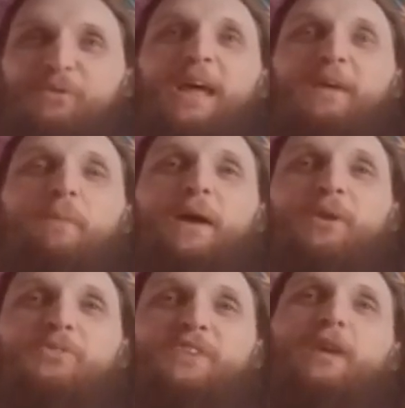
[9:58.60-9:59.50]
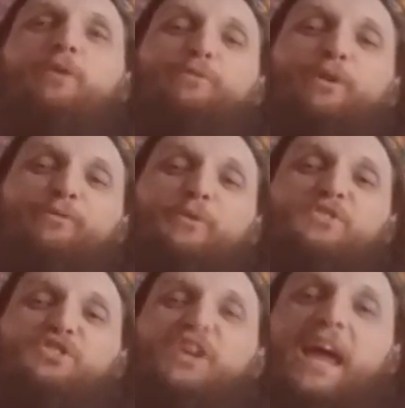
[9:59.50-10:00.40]
If you like metal, check out our very
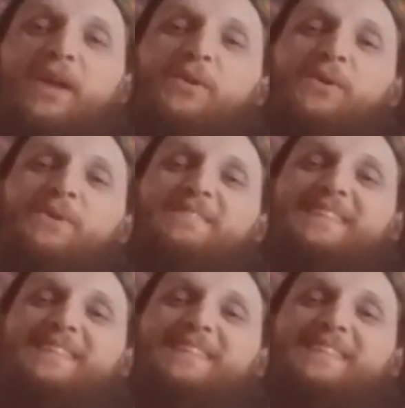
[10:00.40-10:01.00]
first channel,